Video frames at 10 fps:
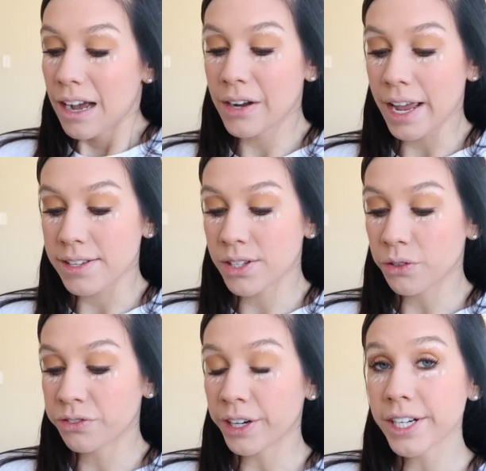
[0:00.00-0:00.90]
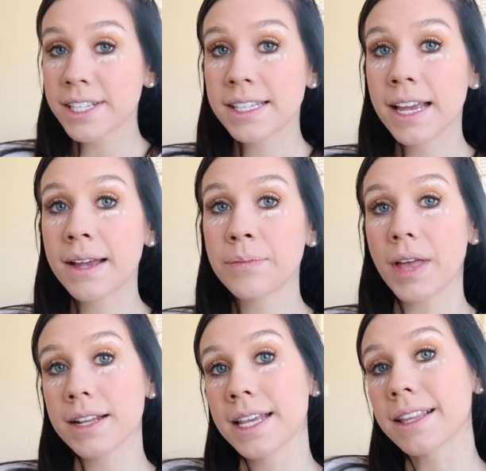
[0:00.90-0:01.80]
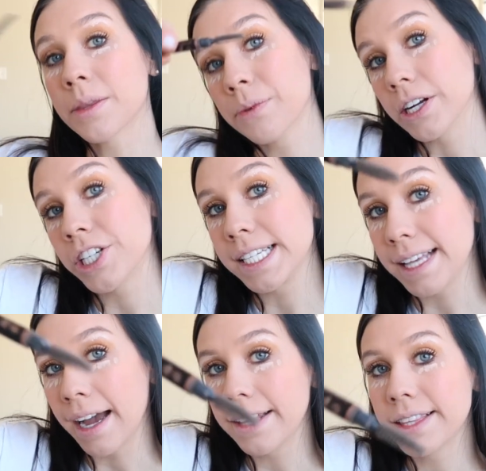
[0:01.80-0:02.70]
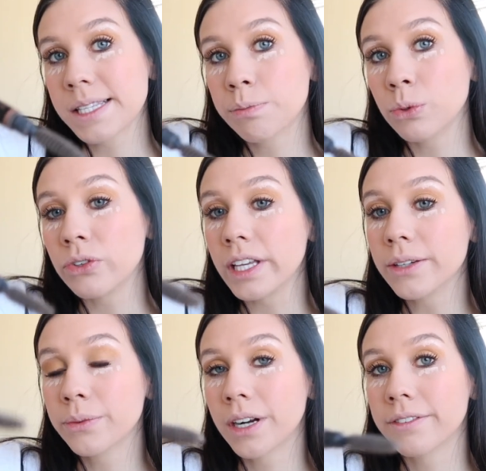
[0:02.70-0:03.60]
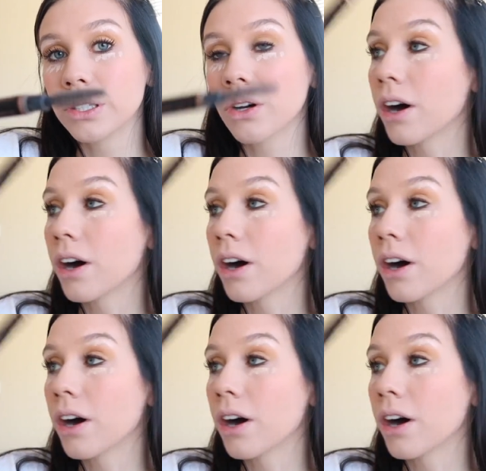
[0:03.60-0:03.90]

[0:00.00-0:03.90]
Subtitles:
Okay, so first I take the brushy side, the spoolie, whatever you